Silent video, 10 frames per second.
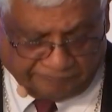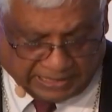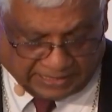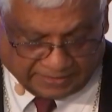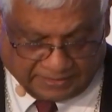
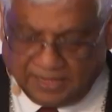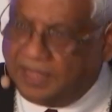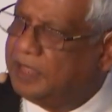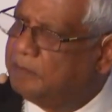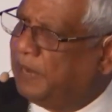million
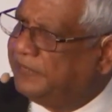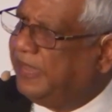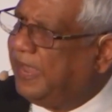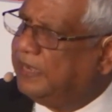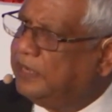by the
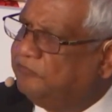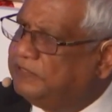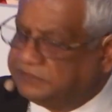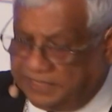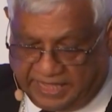end of
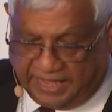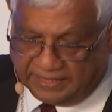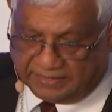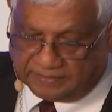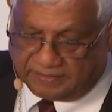this decade.
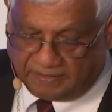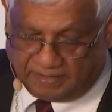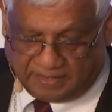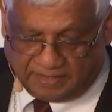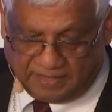
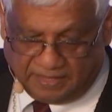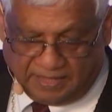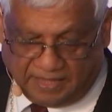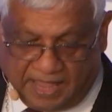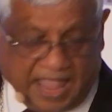
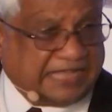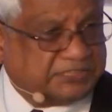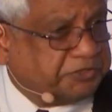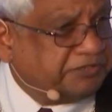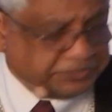As
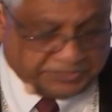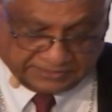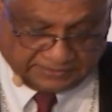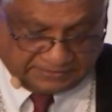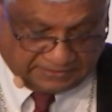
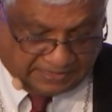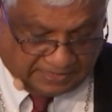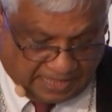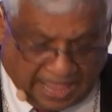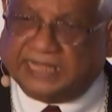Christians,
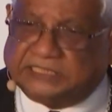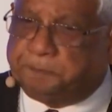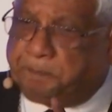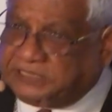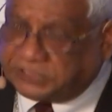and
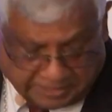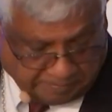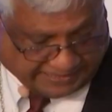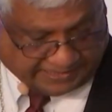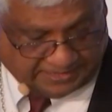especially
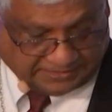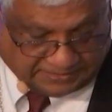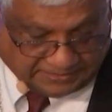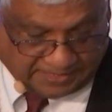Methodists,